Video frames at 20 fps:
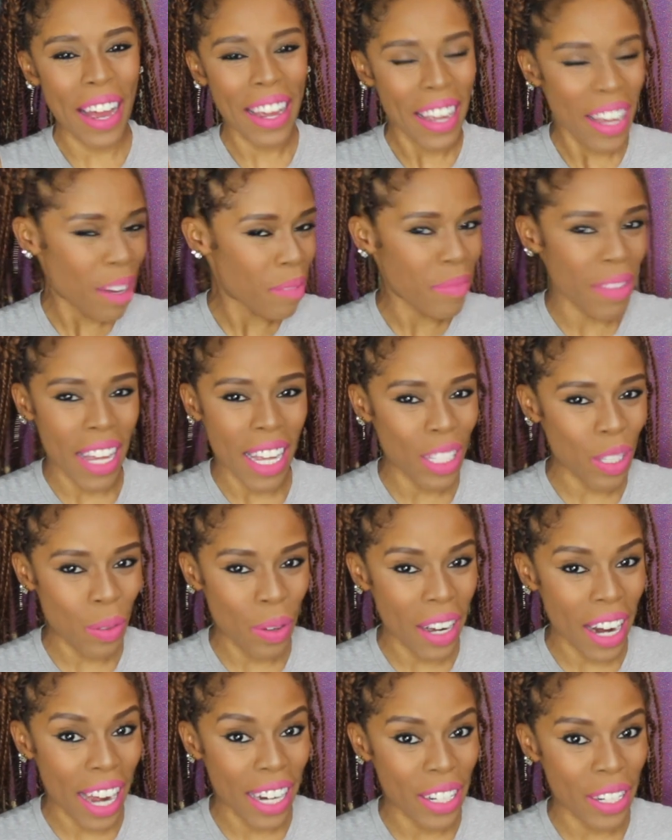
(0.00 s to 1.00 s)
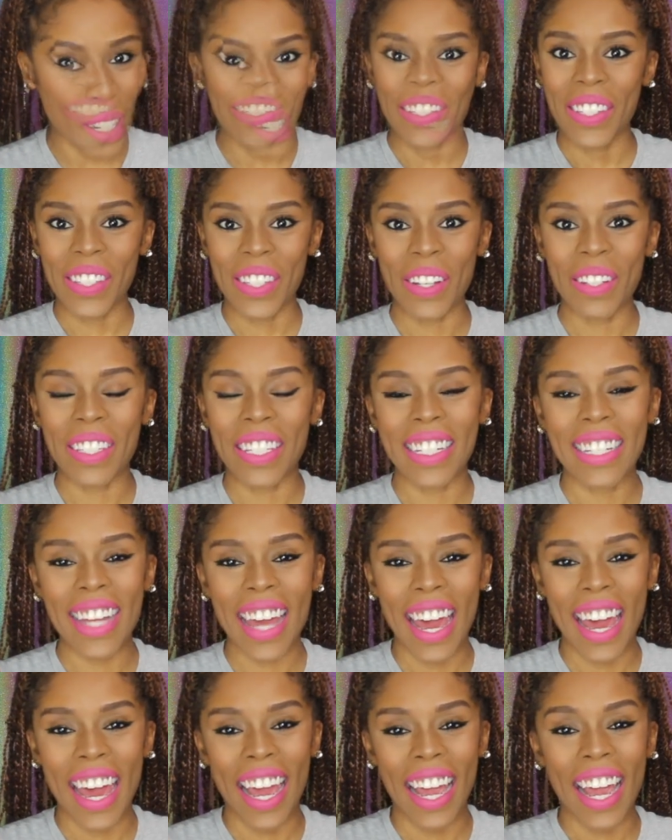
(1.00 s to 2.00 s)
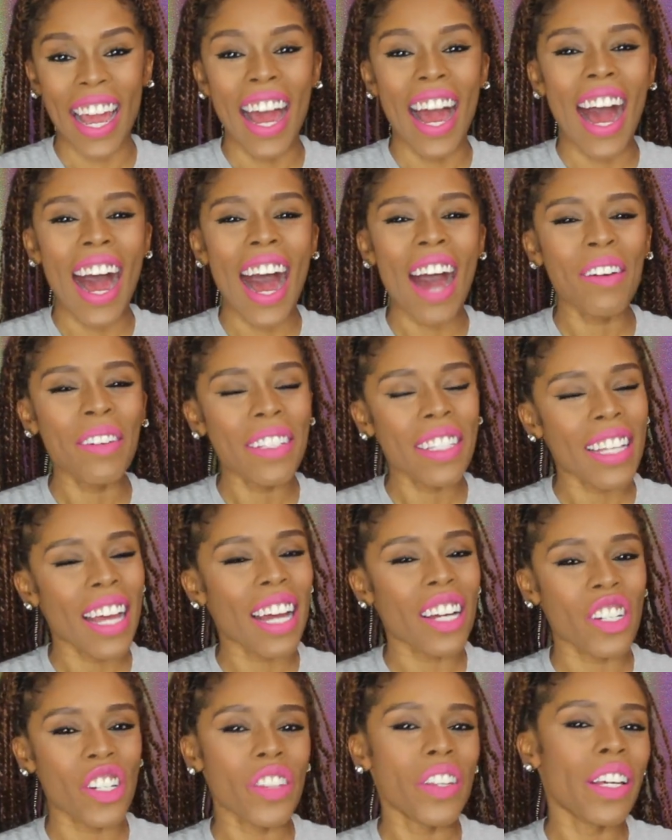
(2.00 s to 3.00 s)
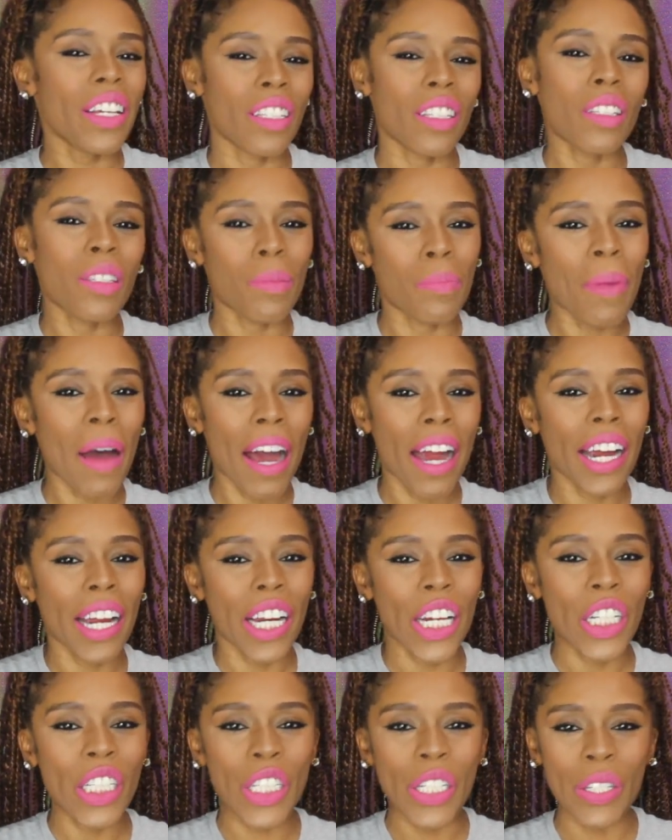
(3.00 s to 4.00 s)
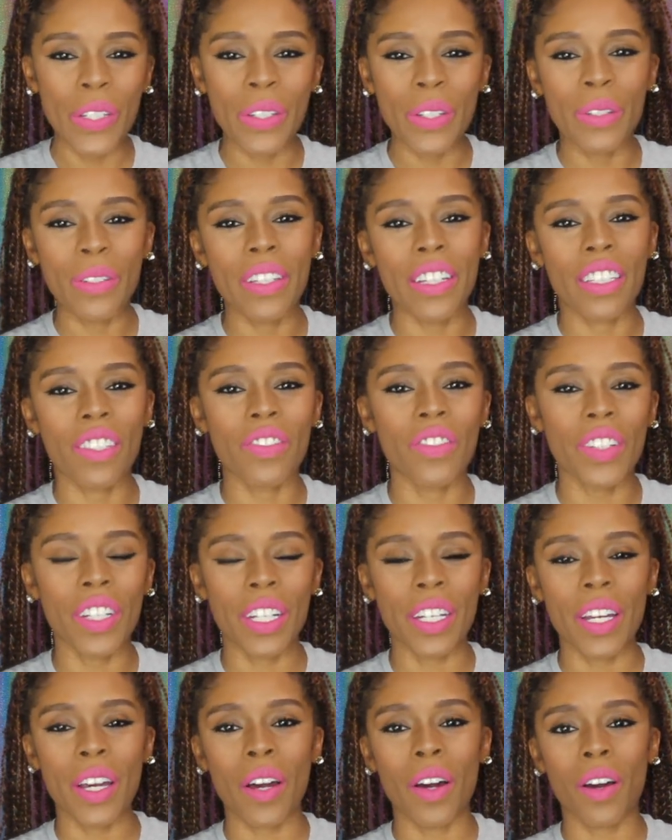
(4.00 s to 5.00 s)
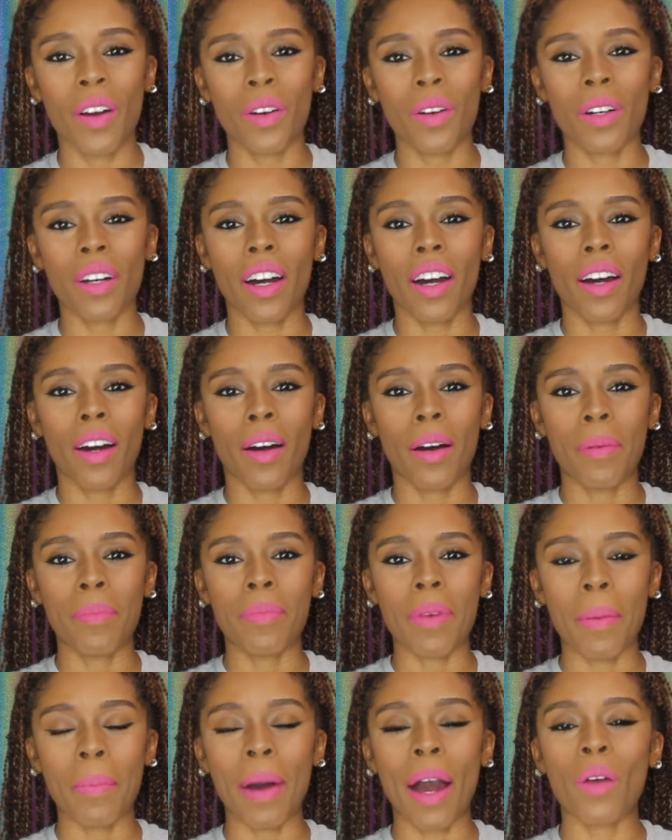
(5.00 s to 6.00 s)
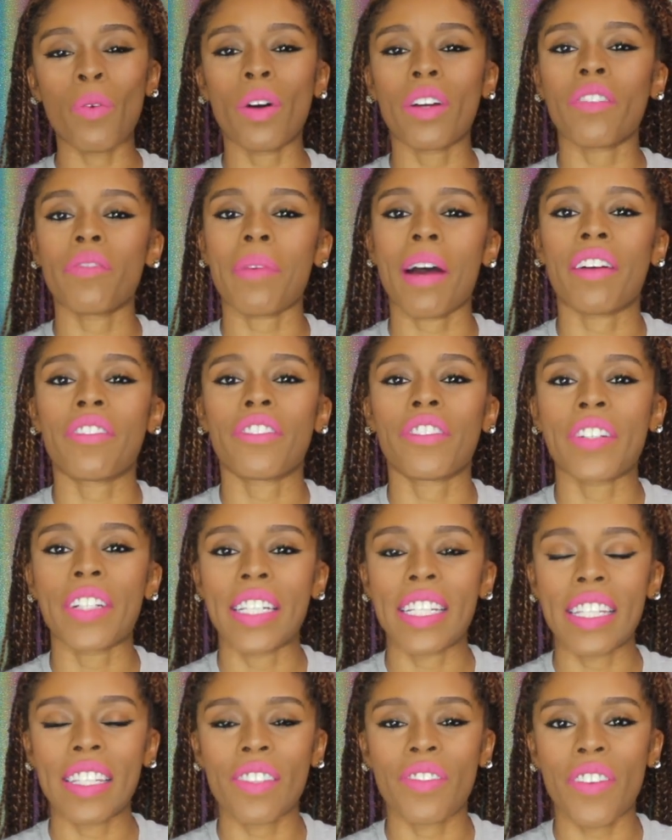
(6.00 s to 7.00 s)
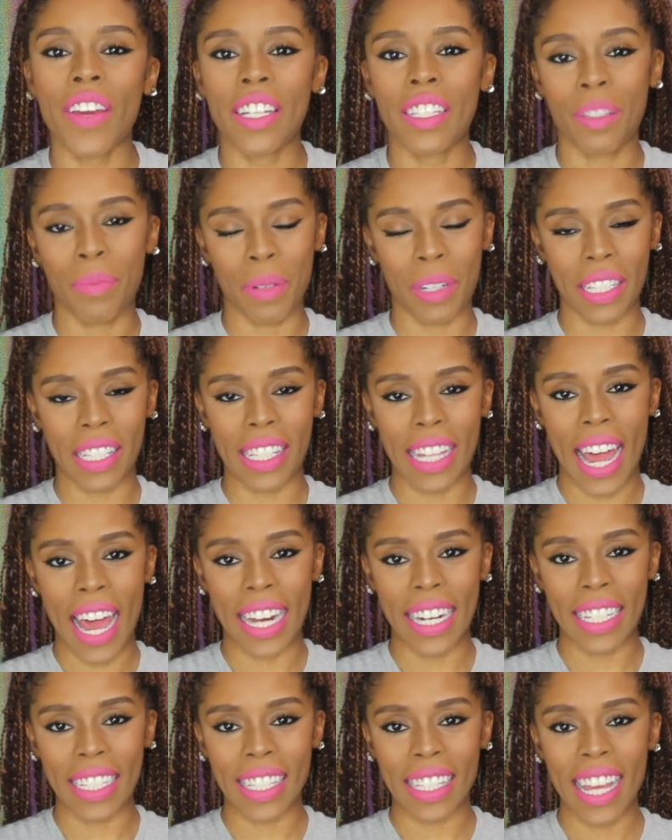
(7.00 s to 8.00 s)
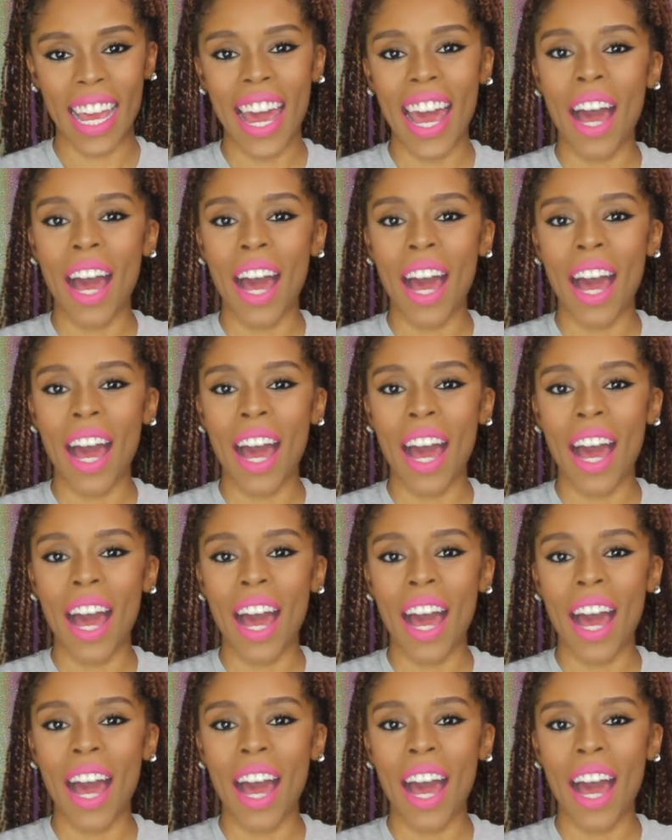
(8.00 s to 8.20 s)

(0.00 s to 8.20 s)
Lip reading: I am, that's what I do. So today, I was actually inspired to do this video by one of my friend's Facebook status.